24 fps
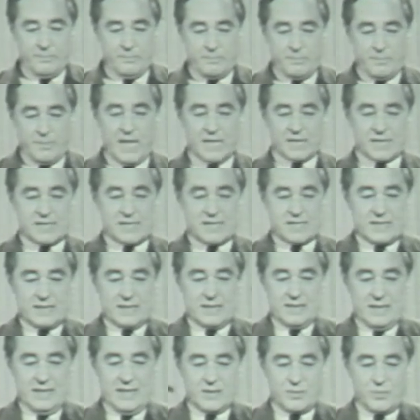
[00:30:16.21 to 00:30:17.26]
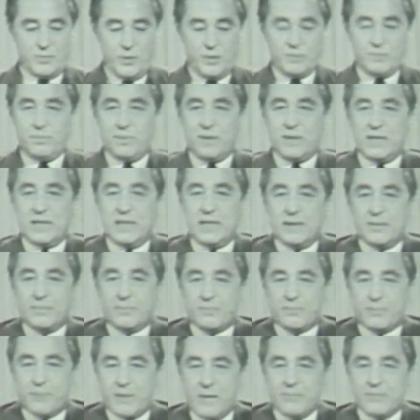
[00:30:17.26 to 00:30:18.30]
But it would be
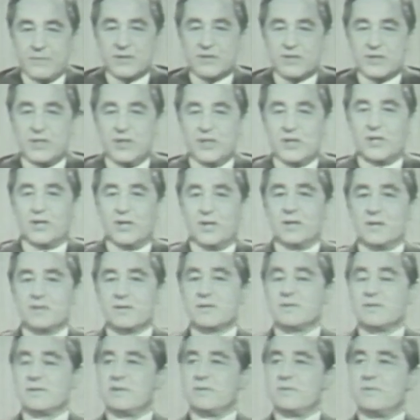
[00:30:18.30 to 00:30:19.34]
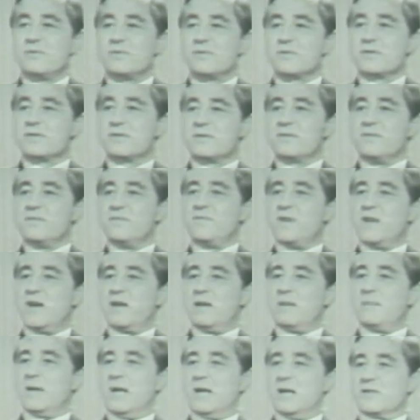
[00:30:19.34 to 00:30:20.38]
premature to lose
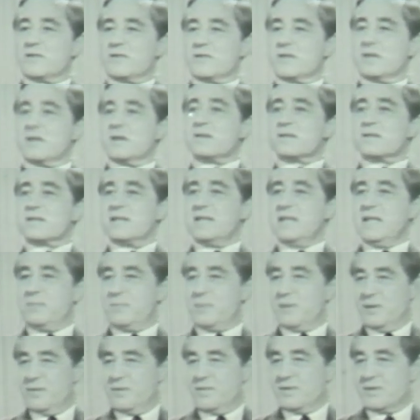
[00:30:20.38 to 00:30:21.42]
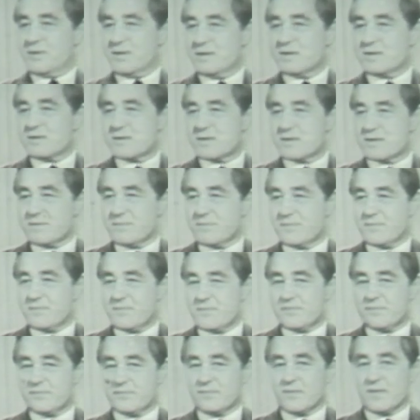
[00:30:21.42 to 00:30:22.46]
very much sleep over this.
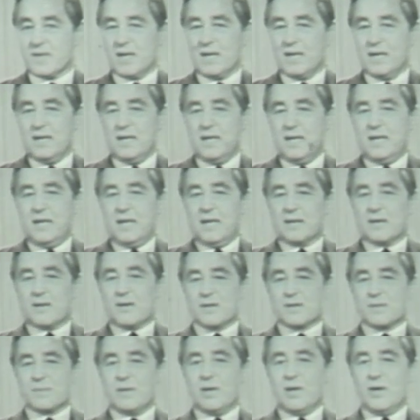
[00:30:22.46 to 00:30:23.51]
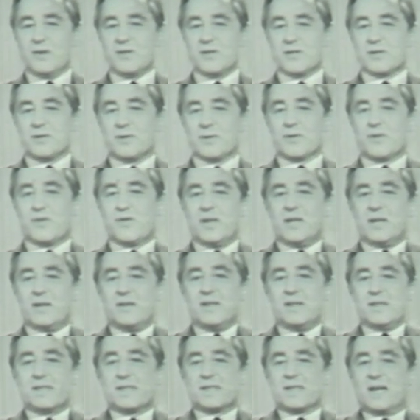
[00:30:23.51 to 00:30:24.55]
Cosmological
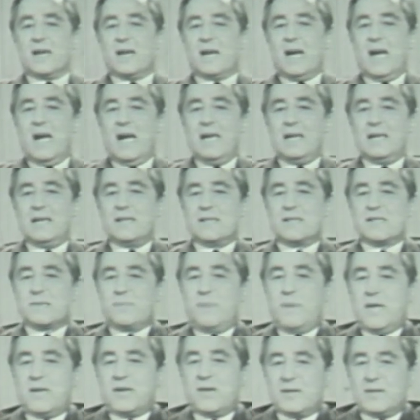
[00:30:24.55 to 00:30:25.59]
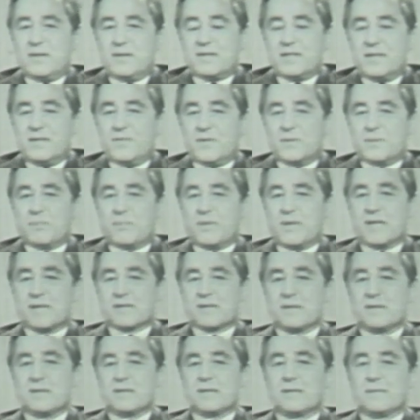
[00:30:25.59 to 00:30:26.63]
theories are highly speculative at
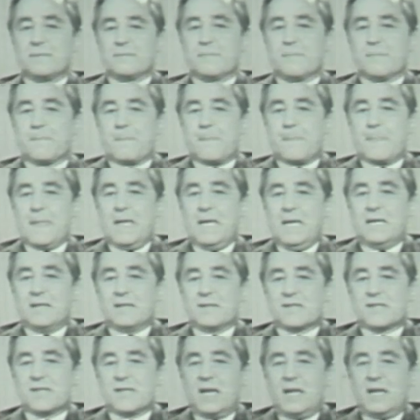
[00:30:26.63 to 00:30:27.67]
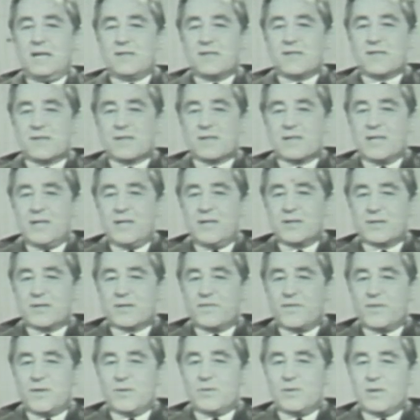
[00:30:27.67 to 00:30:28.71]
present, and science has learned
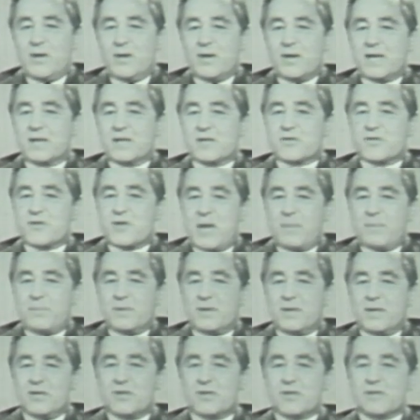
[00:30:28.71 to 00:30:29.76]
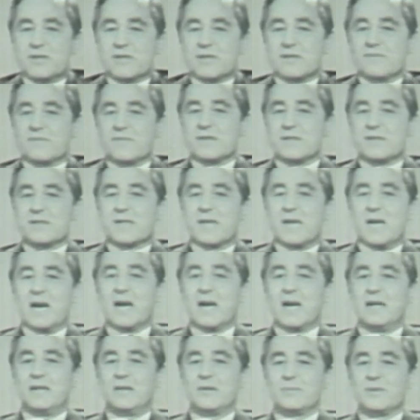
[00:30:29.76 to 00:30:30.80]
to view long extrapolations of this
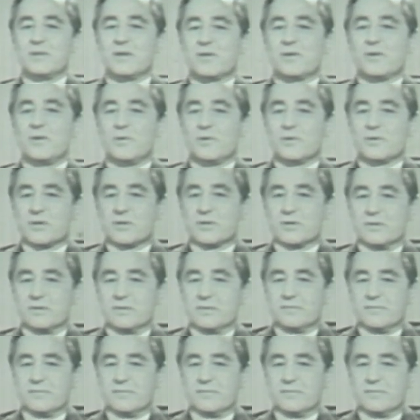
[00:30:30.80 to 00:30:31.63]
kind with caution.